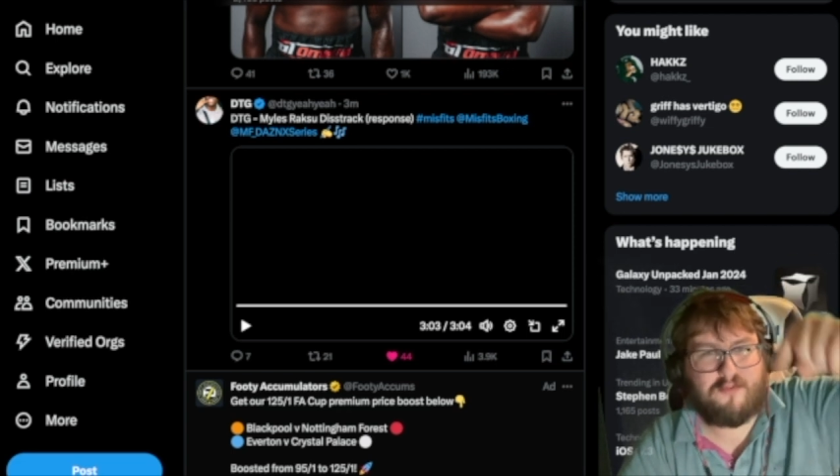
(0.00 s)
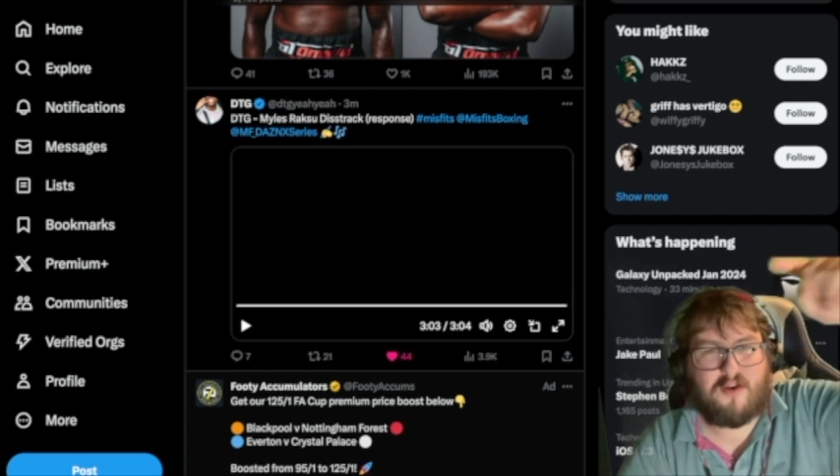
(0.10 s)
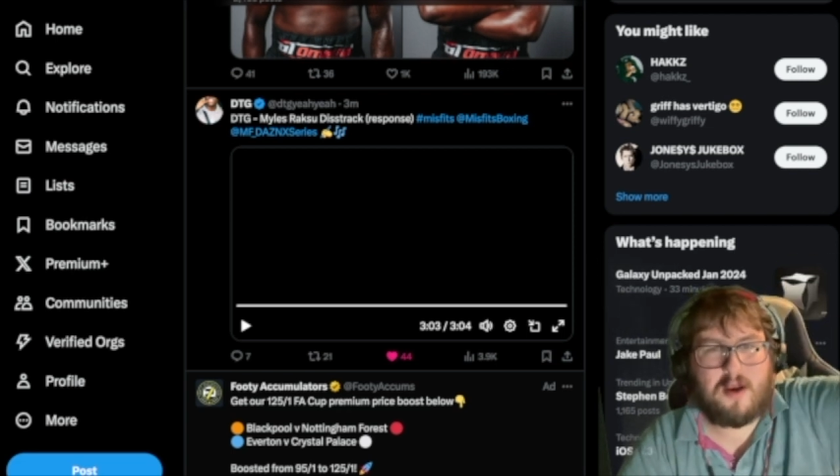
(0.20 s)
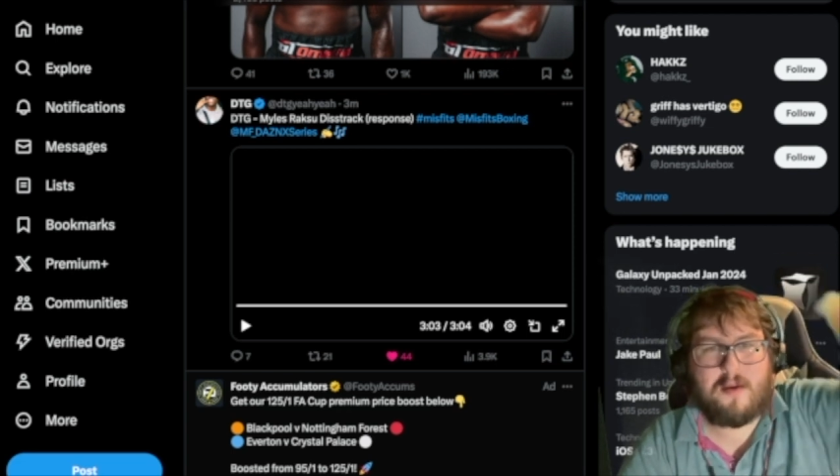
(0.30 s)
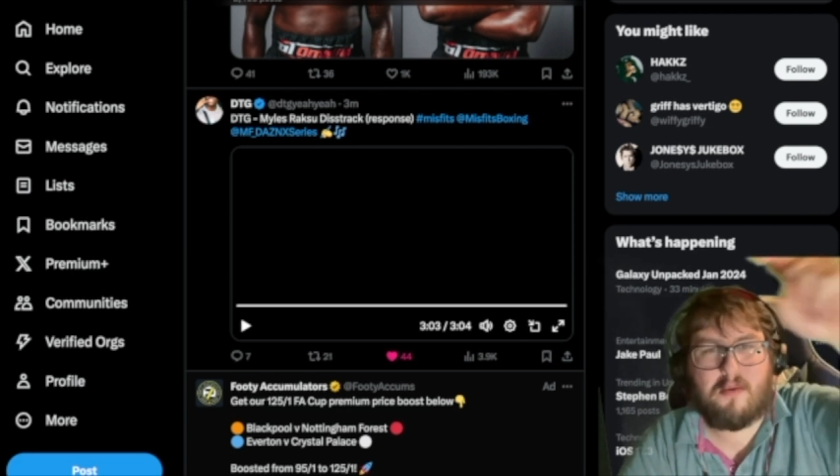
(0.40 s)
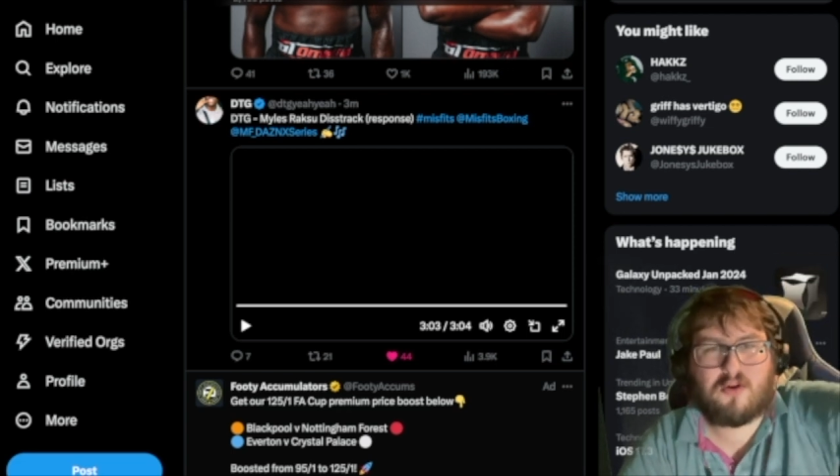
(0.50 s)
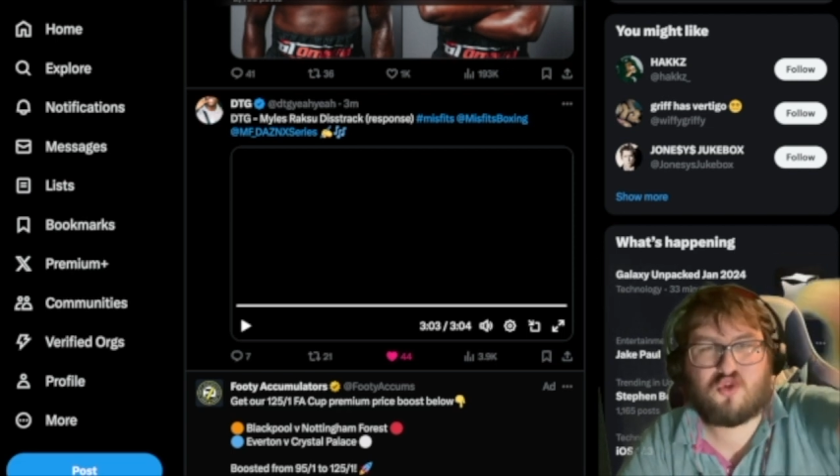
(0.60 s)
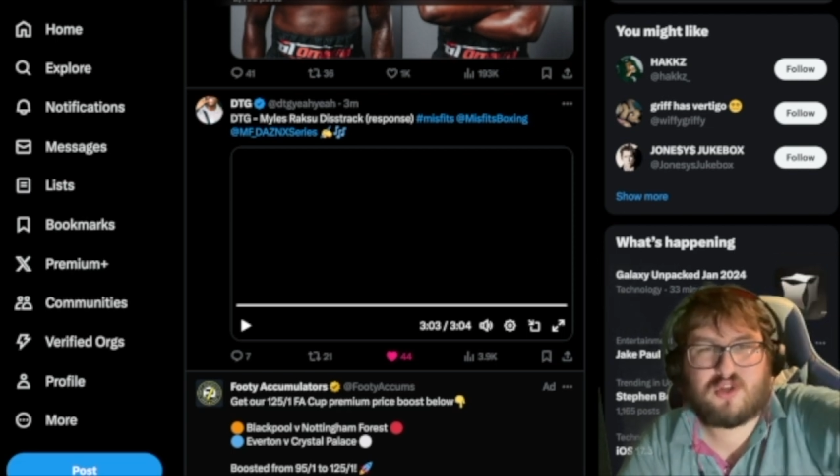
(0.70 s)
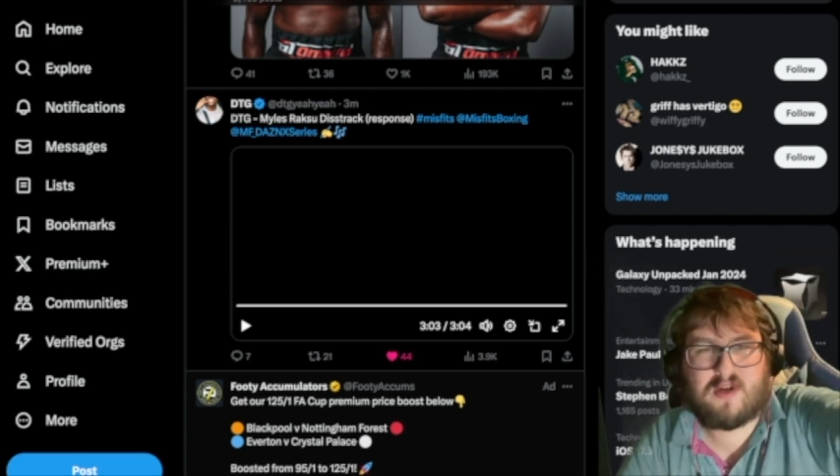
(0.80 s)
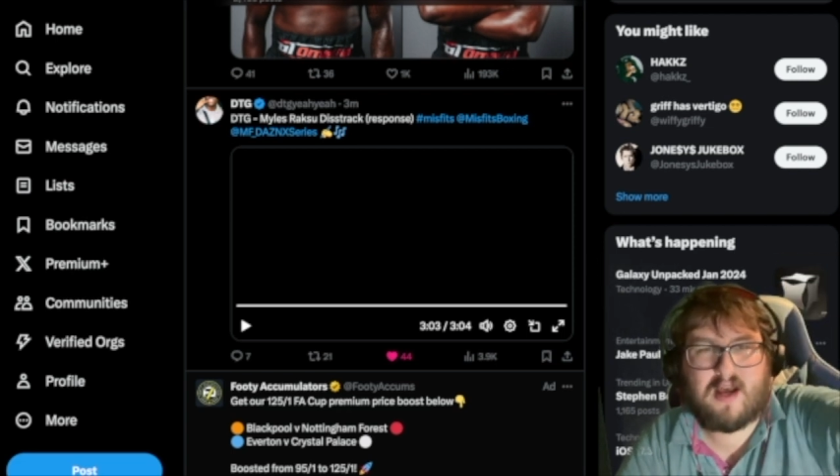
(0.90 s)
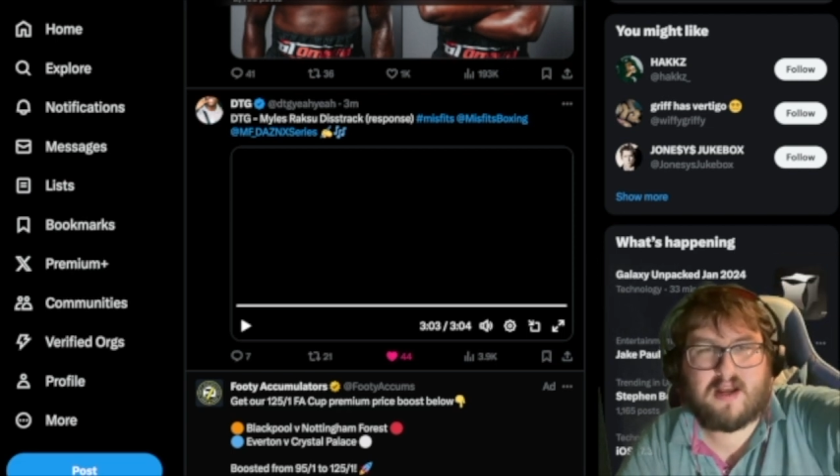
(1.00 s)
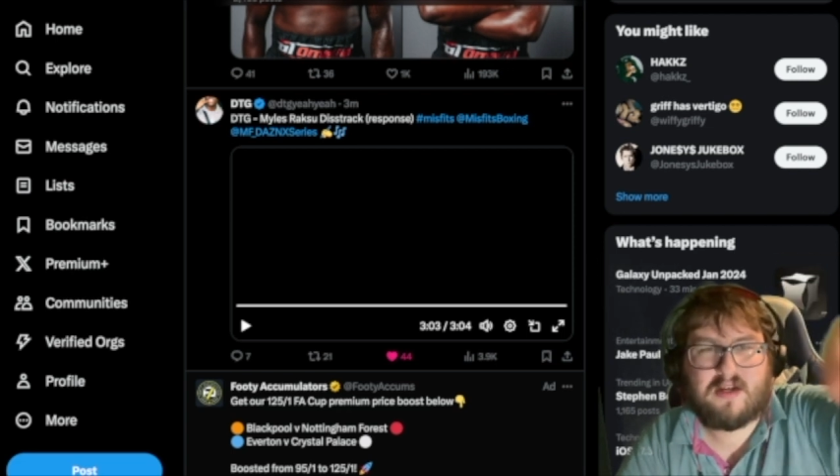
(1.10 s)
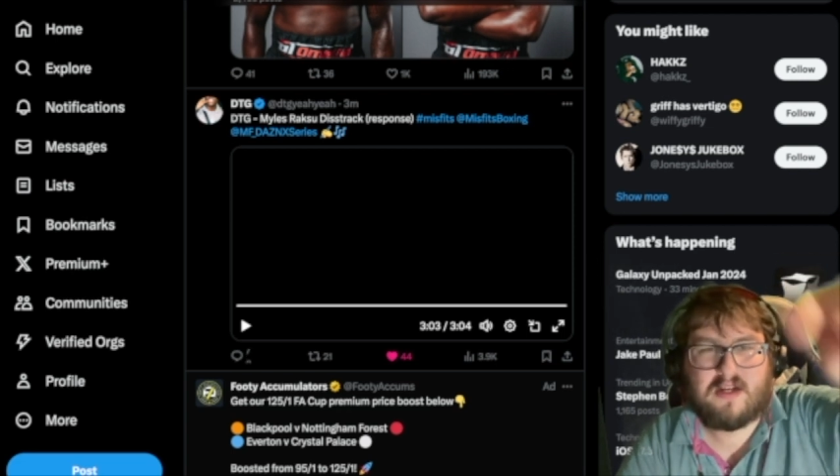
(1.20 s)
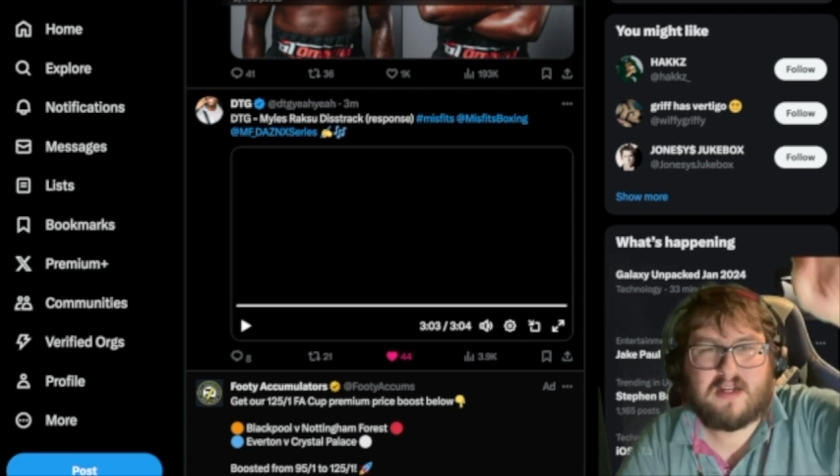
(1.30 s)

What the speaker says: Follow him on Twitter,